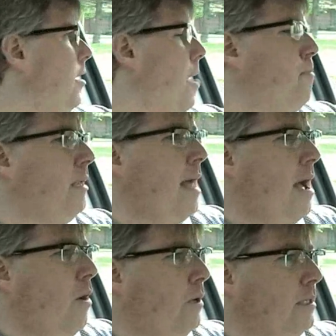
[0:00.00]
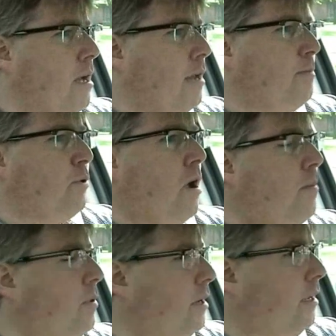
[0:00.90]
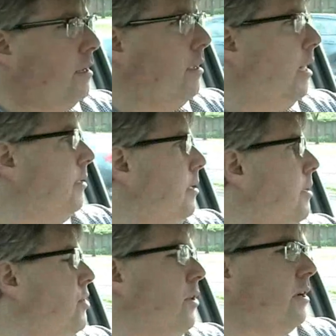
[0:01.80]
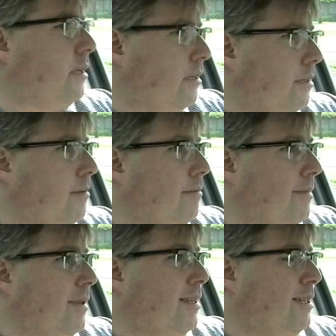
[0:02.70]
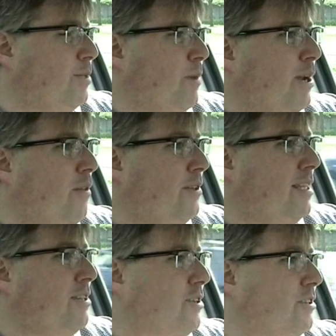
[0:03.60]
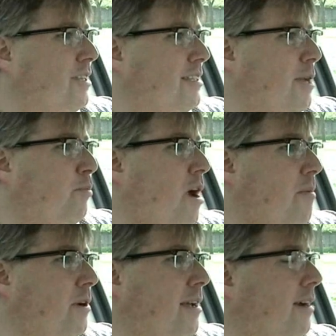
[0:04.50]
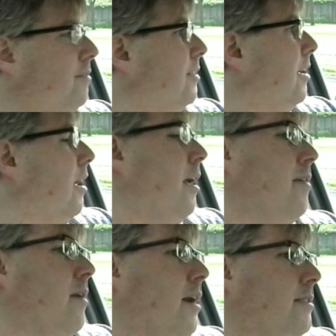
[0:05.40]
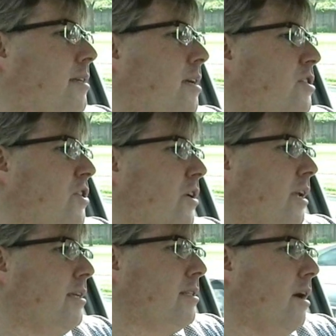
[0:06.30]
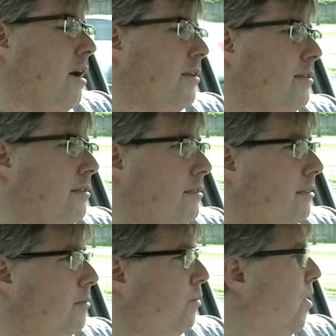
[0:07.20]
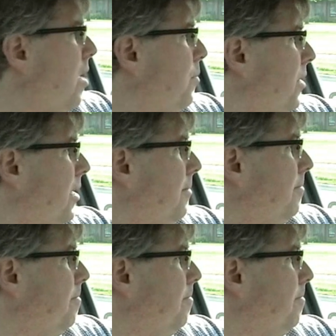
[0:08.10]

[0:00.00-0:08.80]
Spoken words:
A plow is not property. A t-shirt, despite all the t-shirts that say property of, a t-shirt is not property.